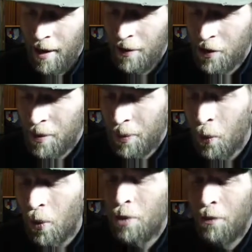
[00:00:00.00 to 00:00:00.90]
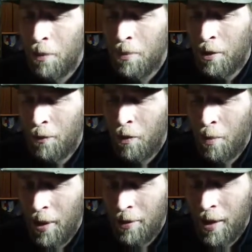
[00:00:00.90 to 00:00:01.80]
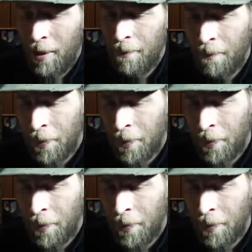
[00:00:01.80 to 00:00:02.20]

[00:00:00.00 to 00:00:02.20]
And there's something wonderful and beautiful about that.